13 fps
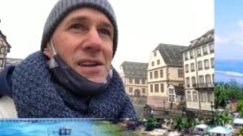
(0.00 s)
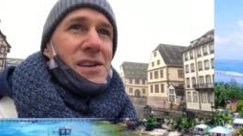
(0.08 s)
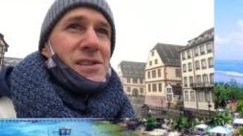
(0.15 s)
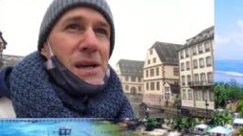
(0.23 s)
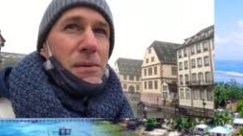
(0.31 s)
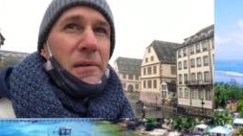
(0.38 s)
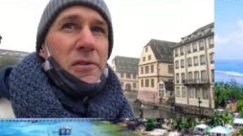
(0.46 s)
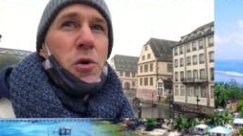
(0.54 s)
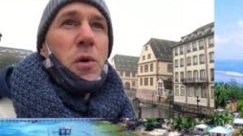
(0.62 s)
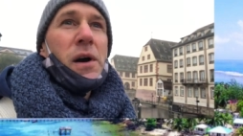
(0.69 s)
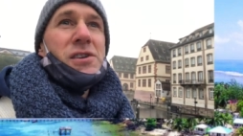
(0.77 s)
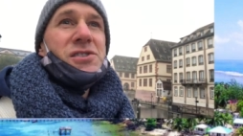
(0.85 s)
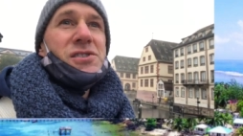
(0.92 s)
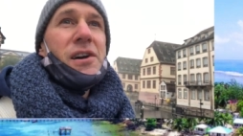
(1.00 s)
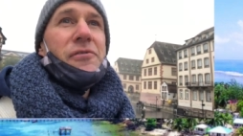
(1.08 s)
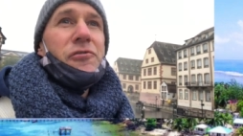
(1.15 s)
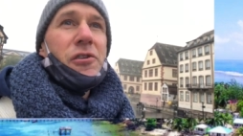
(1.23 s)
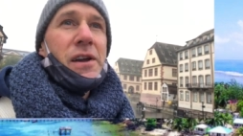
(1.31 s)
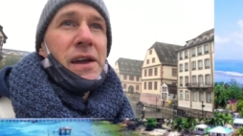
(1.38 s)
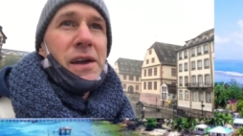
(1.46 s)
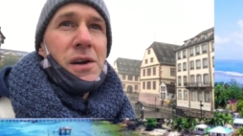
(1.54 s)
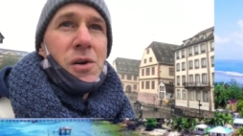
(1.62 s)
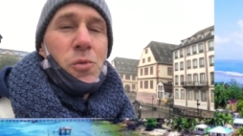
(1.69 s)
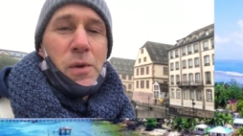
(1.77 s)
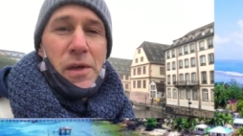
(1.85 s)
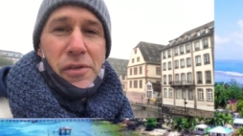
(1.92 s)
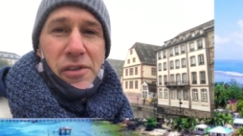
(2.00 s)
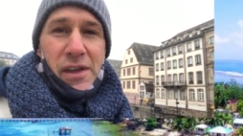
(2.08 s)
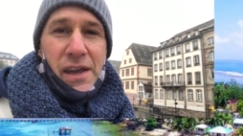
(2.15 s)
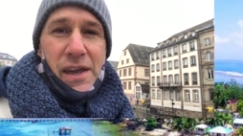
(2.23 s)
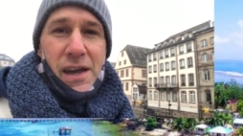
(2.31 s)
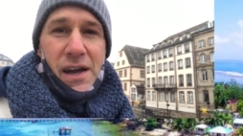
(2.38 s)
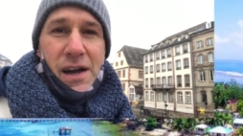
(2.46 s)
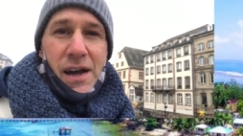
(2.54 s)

some of you are suffering with the